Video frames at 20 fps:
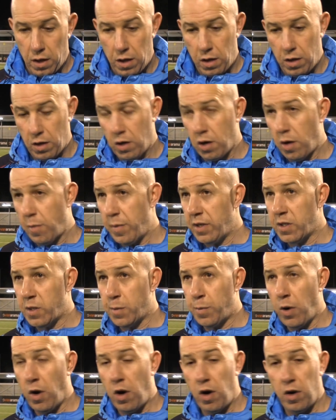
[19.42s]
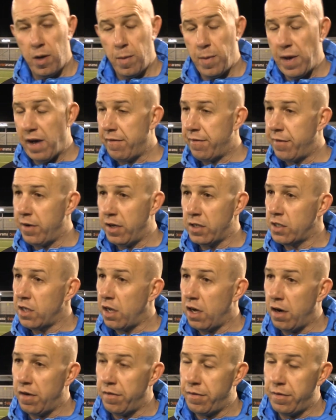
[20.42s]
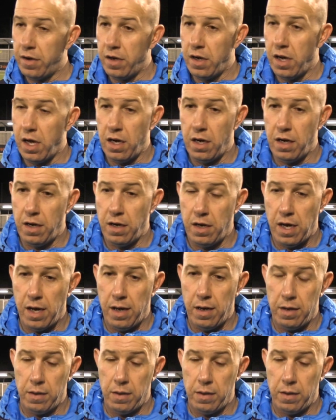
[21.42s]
Your comments spot on about first half, and